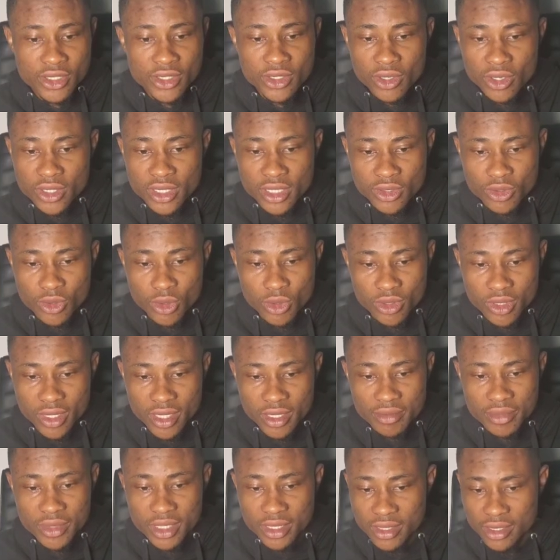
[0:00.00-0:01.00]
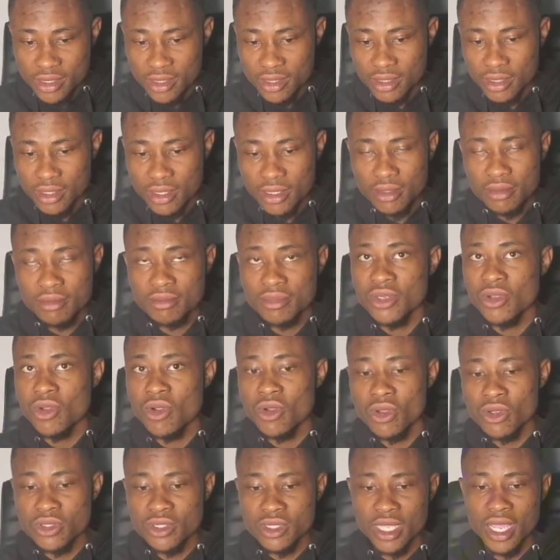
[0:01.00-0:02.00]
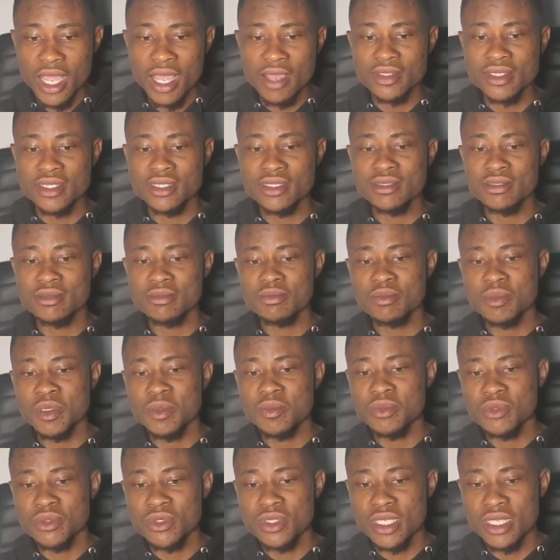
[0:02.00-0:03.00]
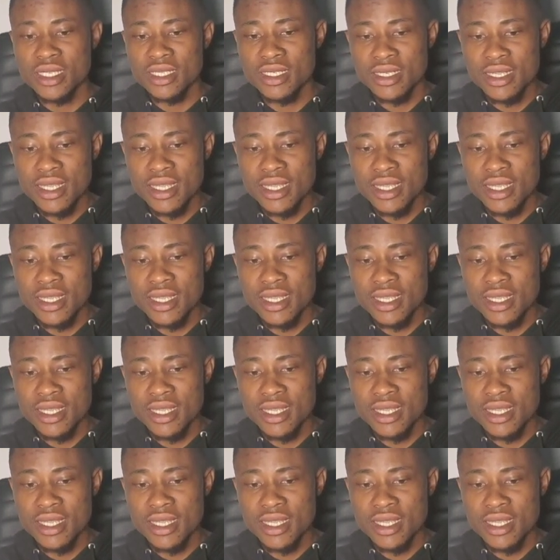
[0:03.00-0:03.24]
is not the tokenemics, because I've seen people saying